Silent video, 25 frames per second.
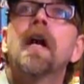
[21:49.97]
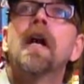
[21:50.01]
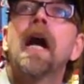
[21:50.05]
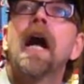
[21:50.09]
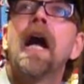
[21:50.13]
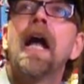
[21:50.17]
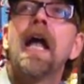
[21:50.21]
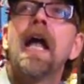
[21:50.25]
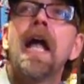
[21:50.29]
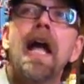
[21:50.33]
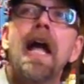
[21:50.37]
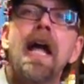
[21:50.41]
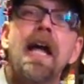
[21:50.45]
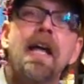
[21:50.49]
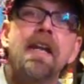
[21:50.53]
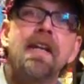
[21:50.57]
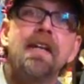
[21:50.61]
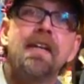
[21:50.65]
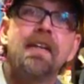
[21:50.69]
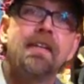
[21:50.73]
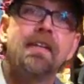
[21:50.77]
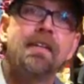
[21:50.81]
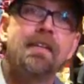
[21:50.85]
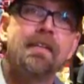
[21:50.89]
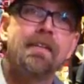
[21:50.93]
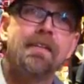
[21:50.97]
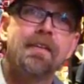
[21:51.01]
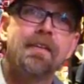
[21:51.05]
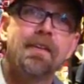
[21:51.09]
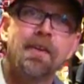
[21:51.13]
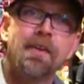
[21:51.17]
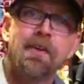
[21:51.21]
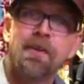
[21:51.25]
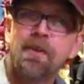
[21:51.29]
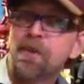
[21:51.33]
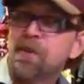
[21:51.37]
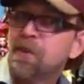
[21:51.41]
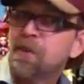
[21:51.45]
I hadn't
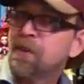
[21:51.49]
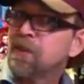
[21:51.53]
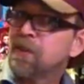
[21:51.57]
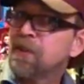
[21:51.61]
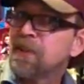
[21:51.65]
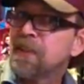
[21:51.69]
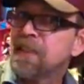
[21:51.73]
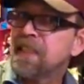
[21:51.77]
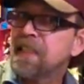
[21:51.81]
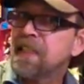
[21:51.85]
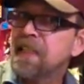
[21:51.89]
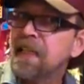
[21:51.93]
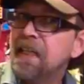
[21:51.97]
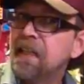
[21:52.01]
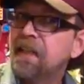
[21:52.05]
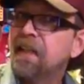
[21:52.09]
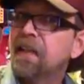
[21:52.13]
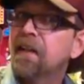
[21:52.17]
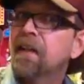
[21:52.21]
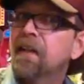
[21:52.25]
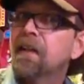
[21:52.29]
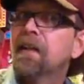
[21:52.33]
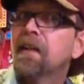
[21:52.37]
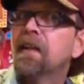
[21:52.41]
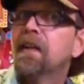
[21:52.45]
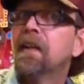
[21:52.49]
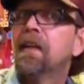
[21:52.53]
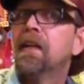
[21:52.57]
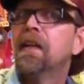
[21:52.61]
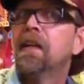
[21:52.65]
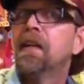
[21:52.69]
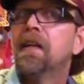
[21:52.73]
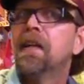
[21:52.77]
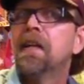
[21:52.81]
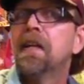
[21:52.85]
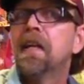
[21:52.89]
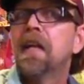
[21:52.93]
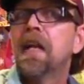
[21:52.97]
heard or seen,
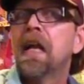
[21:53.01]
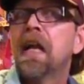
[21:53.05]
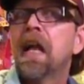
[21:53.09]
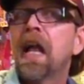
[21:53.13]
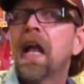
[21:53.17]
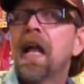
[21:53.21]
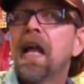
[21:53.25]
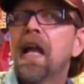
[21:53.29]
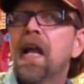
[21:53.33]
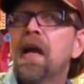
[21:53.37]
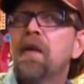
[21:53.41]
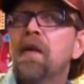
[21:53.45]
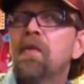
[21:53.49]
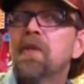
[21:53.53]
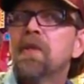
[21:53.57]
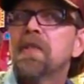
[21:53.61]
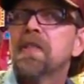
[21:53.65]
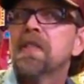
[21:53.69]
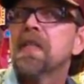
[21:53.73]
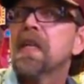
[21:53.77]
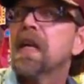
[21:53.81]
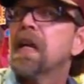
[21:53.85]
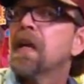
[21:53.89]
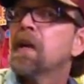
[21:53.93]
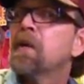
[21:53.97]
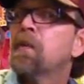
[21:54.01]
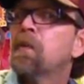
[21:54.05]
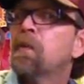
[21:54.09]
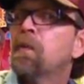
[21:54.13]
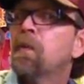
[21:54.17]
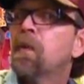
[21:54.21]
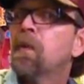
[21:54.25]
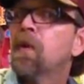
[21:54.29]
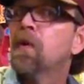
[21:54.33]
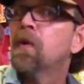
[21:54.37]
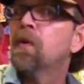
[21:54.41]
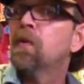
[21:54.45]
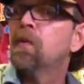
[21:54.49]
and I was like,
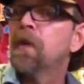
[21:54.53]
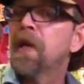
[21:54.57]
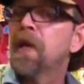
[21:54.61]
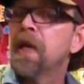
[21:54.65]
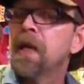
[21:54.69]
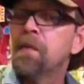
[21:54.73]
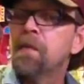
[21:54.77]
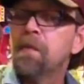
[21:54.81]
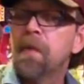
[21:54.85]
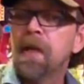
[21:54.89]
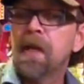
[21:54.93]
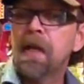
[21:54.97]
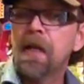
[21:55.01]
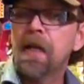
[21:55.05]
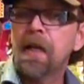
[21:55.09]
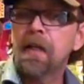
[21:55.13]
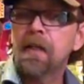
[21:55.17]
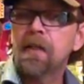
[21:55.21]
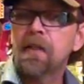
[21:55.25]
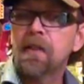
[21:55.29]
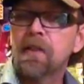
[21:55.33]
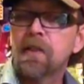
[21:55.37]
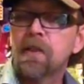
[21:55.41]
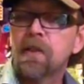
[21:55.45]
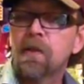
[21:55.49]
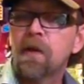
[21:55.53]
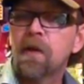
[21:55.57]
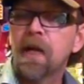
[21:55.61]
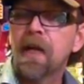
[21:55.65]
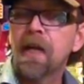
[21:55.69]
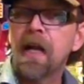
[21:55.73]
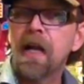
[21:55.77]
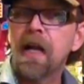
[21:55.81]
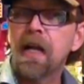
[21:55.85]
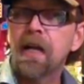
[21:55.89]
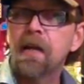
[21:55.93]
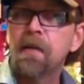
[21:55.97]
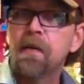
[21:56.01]
well, wait a minute. So I
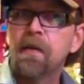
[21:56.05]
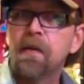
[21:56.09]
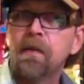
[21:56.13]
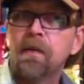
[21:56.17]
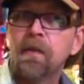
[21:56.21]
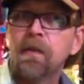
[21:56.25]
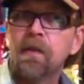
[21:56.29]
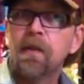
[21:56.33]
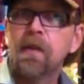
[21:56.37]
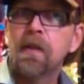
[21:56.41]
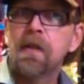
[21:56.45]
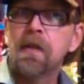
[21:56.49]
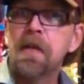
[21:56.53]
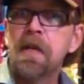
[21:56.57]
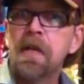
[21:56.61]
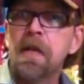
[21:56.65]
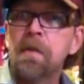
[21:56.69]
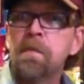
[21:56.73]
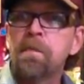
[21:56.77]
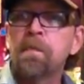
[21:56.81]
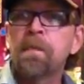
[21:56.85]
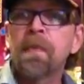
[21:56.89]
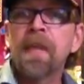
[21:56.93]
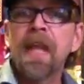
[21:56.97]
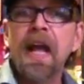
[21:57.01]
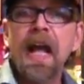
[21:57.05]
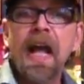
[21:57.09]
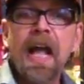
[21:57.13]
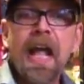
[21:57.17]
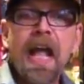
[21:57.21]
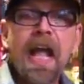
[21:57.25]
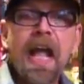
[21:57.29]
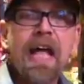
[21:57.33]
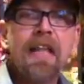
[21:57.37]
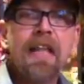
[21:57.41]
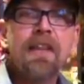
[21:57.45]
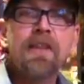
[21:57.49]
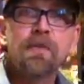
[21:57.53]
got in, I
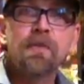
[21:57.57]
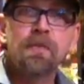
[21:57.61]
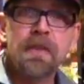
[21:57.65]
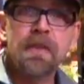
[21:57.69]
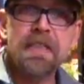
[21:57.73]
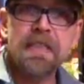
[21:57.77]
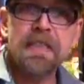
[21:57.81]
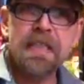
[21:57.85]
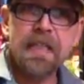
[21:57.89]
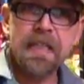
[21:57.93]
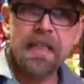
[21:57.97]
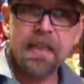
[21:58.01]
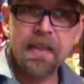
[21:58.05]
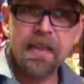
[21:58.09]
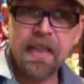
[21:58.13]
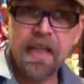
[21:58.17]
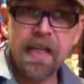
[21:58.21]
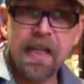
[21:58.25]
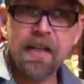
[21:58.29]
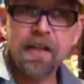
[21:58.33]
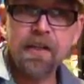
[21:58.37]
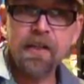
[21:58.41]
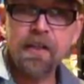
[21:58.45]
had the receipt, thank